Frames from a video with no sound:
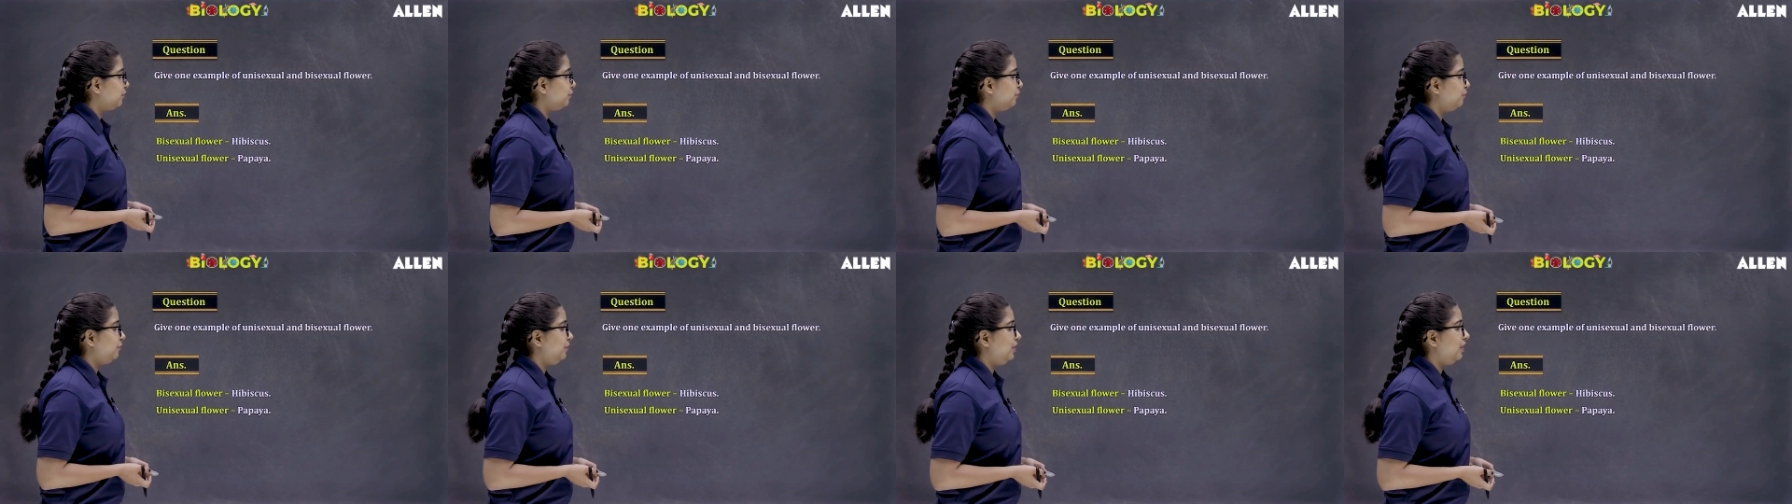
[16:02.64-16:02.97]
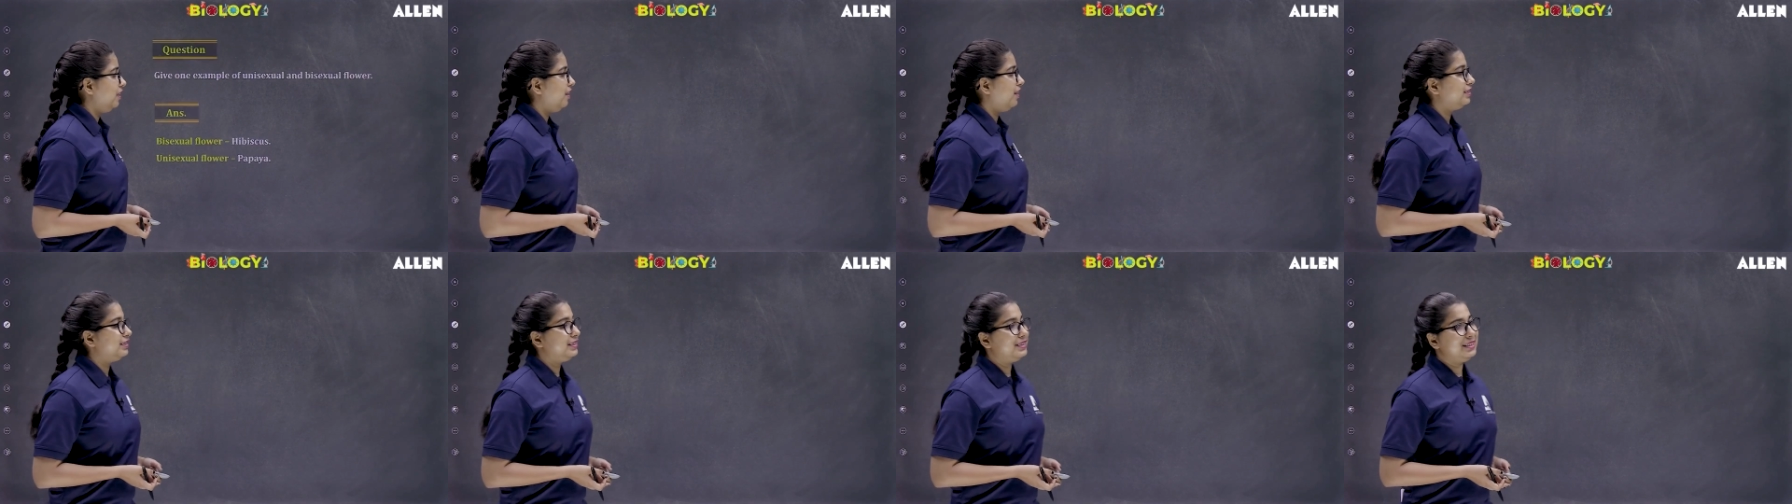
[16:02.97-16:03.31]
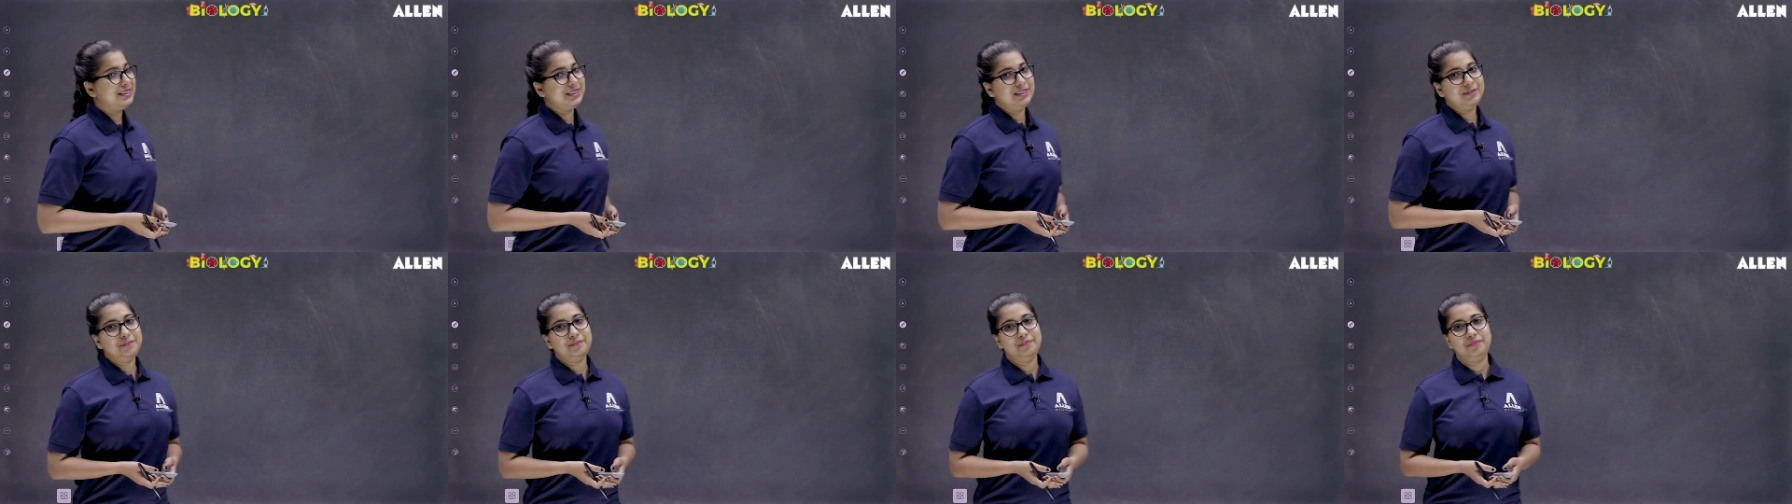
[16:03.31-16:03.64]

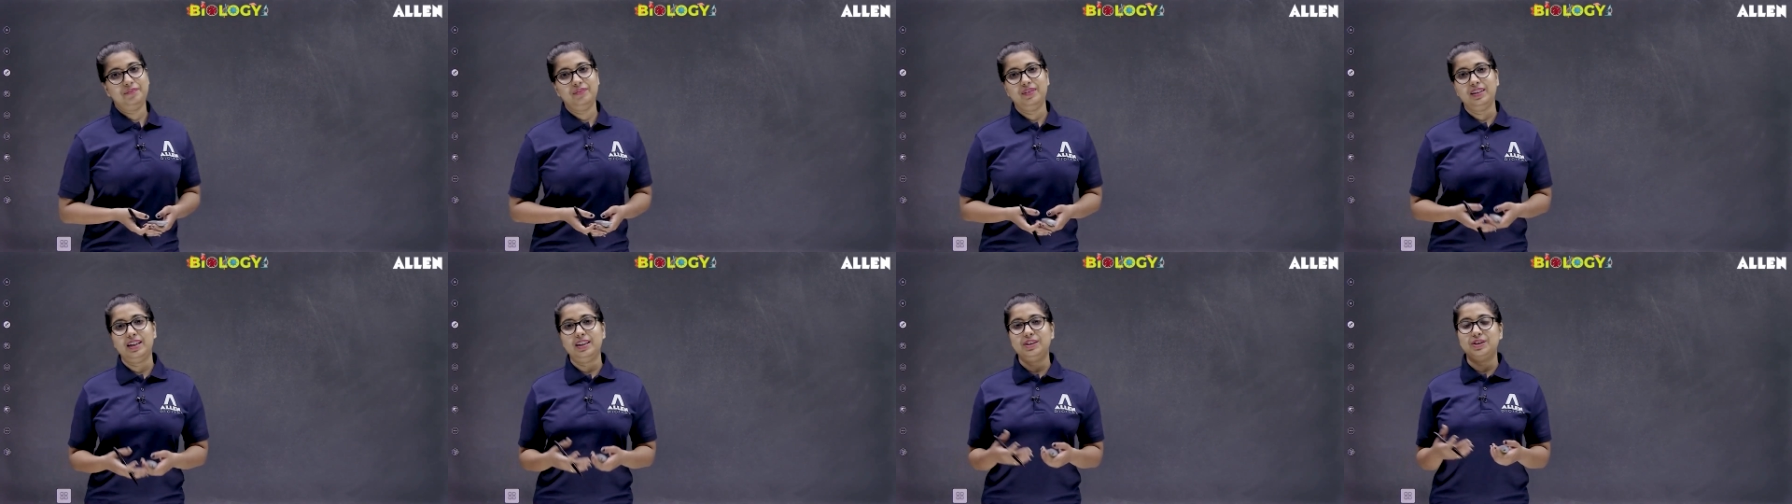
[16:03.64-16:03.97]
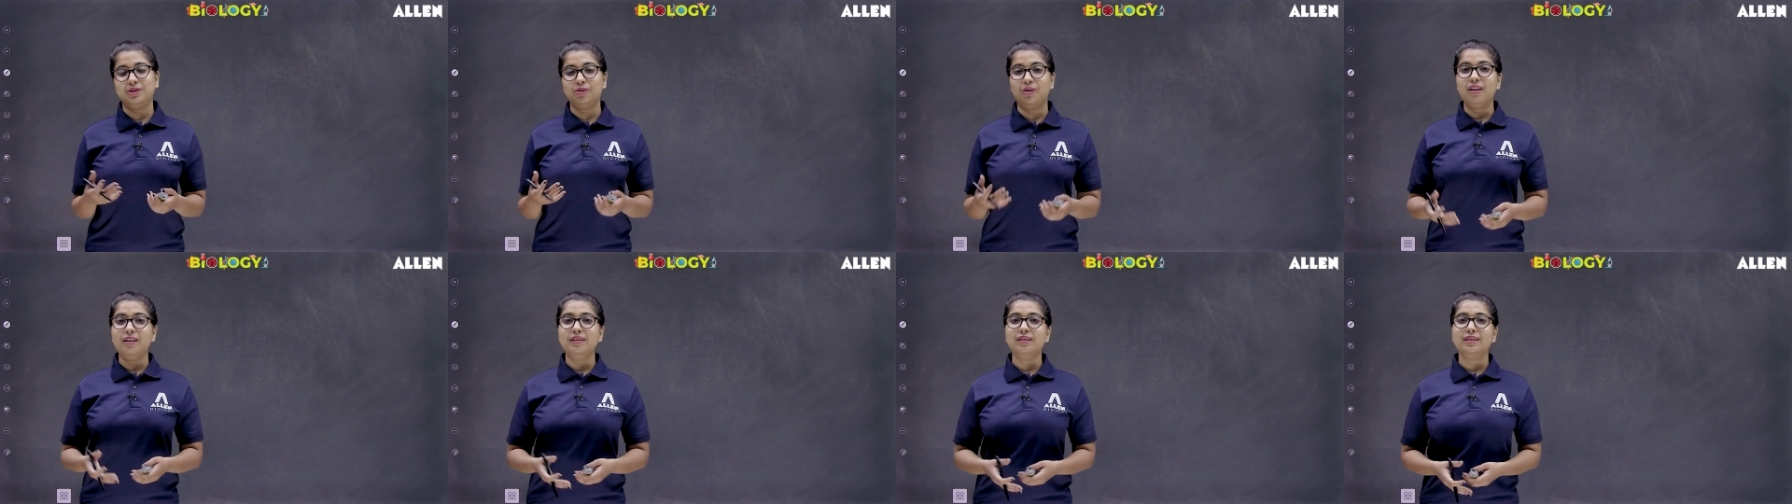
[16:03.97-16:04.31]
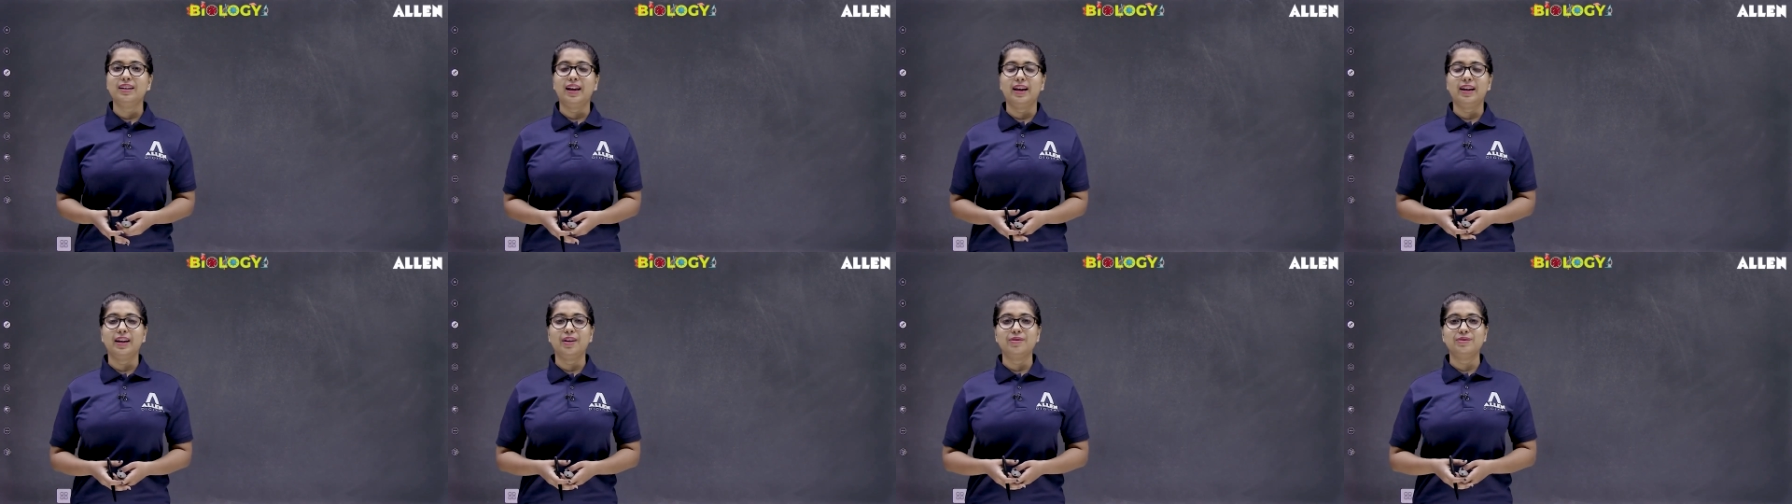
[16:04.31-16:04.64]
flowers. That's all.
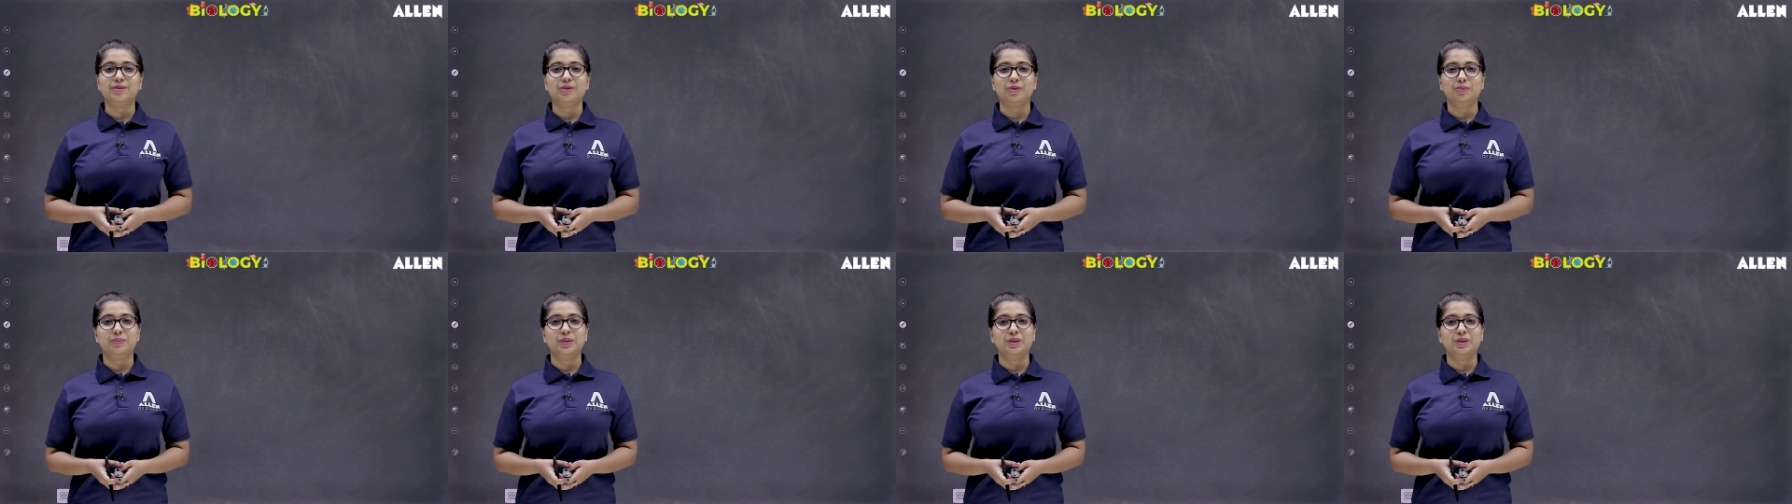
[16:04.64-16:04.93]
Thank you so